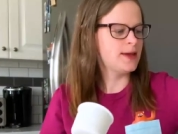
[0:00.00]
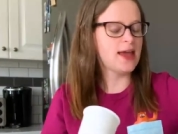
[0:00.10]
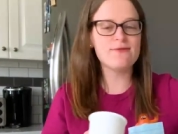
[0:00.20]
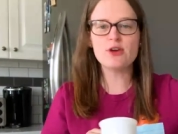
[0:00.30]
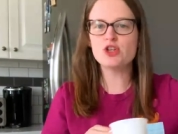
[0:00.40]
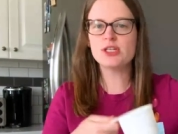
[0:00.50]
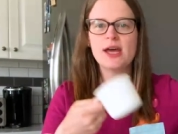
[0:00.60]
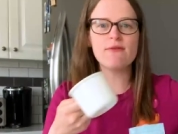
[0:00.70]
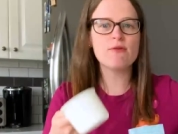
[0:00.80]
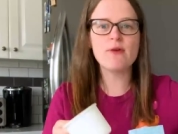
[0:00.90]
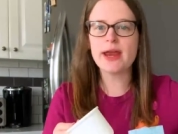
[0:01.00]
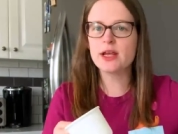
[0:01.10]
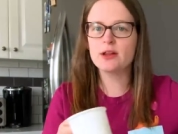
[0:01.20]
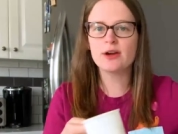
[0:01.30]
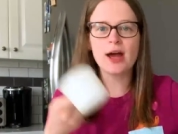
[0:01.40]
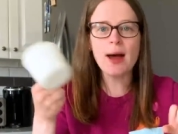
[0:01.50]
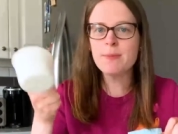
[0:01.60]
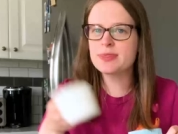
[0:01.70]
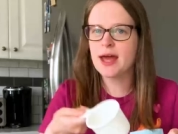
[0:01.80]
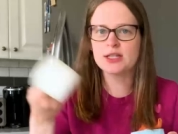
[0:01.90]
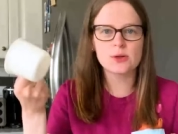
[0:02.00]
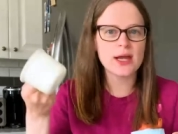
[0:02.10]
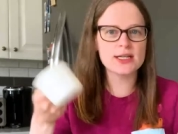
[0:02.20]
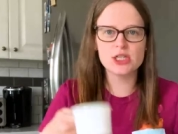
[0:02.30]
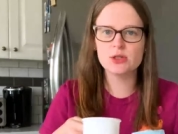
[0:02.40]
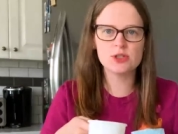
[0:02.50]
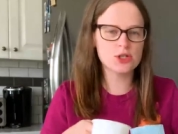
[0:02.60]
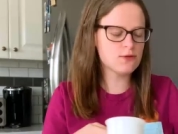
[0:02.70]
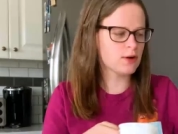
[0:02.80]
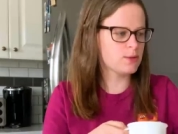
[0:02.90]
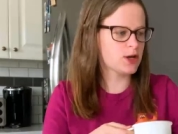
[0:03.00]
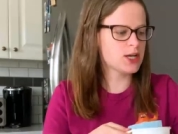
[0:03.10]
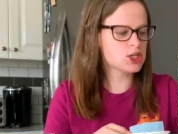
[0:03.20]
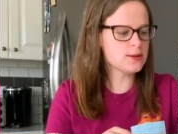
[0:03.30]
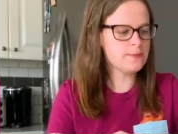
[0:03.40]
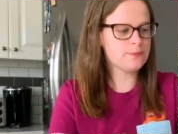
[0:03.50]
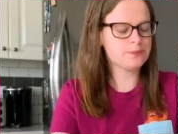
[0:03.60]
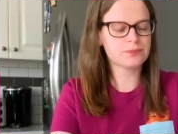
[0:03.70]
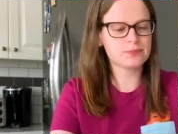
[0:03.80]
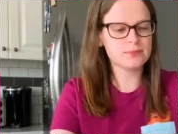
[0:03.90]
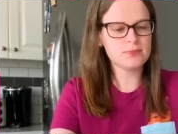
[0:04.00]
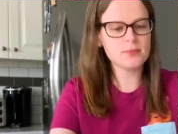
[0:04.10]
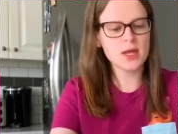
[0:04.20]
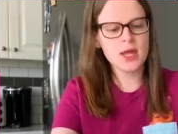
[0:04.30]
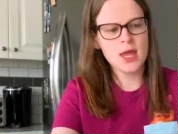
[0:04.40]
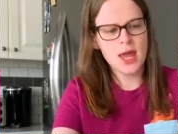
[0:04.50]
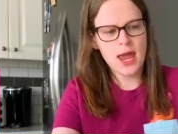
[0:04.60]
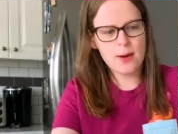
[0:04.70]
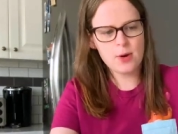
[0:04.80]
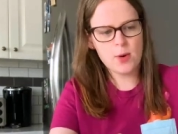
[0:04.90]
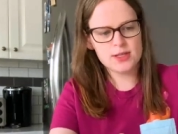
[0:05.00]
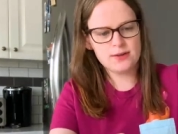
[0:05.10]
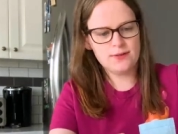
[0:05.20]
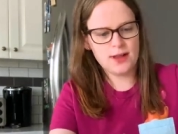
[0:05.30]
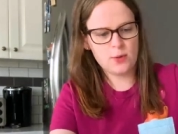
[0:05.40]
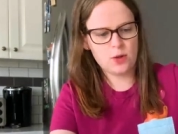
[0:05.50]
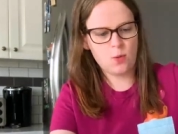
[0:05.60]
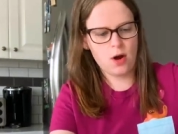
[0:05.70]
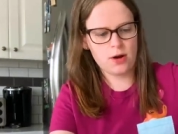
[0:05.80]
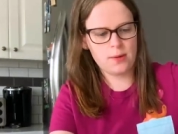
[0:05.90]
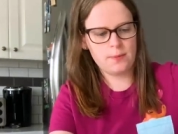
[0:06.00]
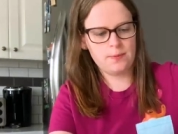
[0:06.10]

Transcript: if you just have a regular cup, that's okay to use too from your kitchen. And we're going to fill it with water.